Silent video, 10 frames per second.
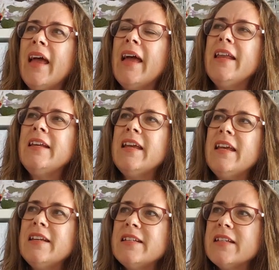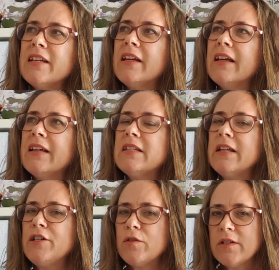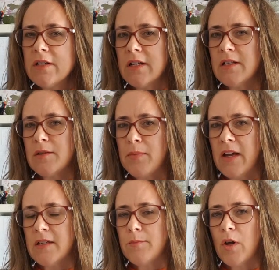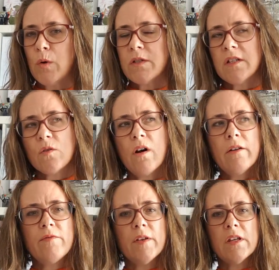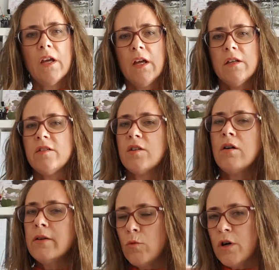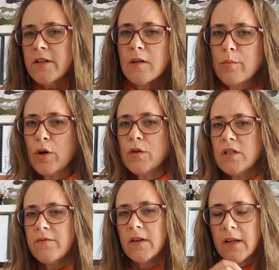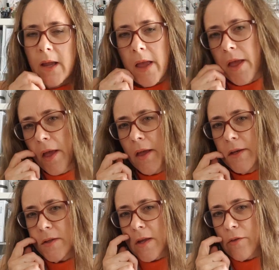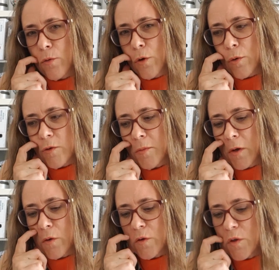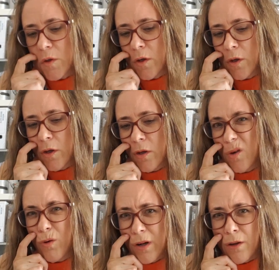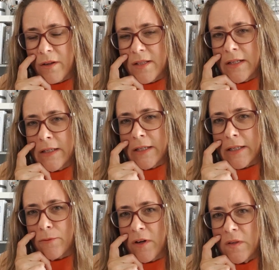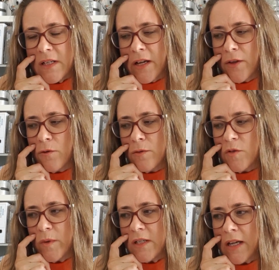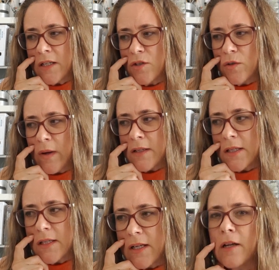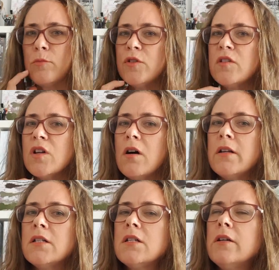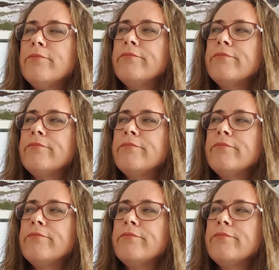it's an interesting space because it's quite often design-wise approached differently to the other rooms because you want a lot of sun in it, whereas the other rooms we tend to, as sustainable designers,